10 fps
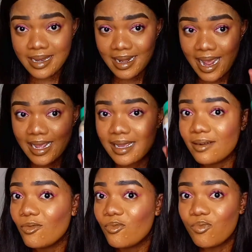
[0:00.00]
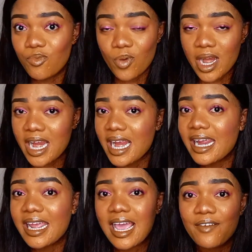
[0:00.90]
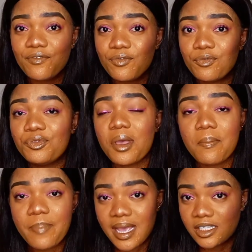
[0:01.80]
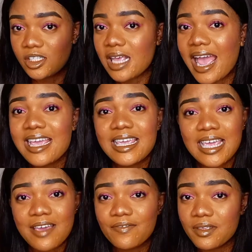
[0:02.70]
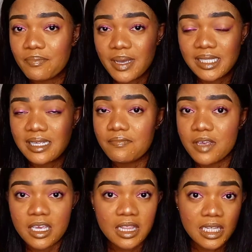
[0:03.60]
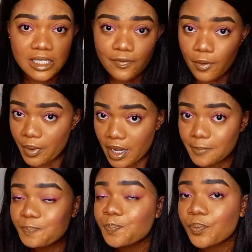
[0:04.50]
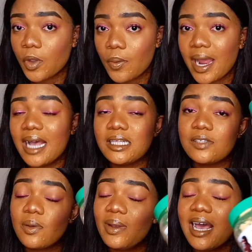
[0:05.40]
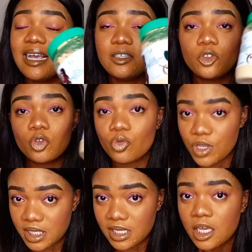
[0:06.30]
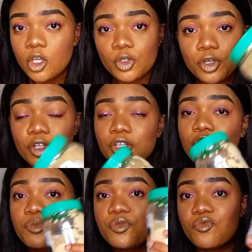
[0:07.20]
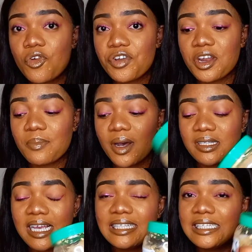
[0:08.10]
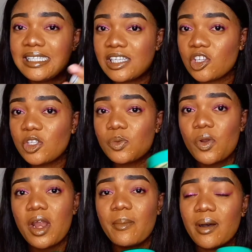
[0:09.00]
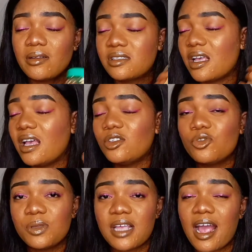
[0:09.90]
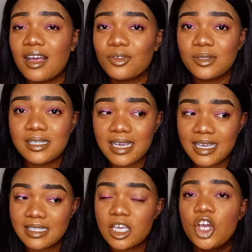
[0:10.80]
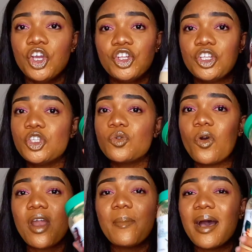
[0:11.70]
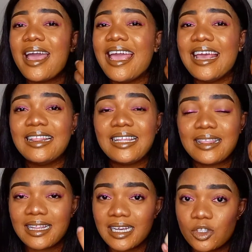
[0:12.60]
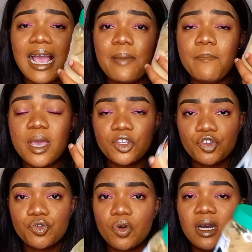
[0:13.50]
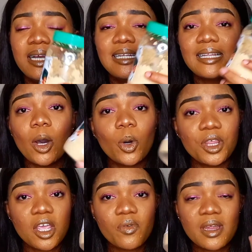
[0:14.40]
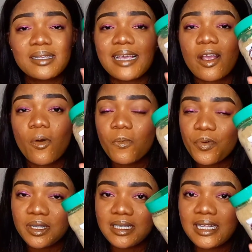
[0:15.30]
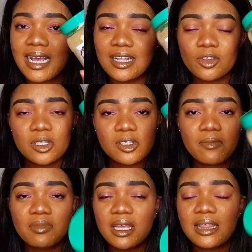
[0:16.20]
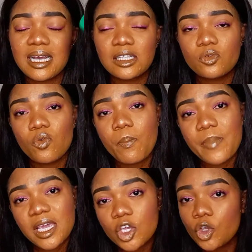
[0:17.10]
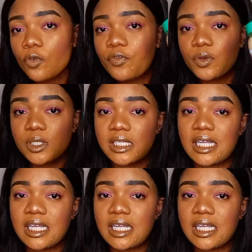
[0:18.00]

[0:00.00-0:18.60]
Like, we give the best. I gave the best in making this formula. All right, and this formula is sweet, so you don't need to be worried about any taste. You don't need to worry about it's too bitter, I cannot take it. You don't need to worry about anything at all. I made sure that all the ingredients I incorporated are not something that will make you feel sick.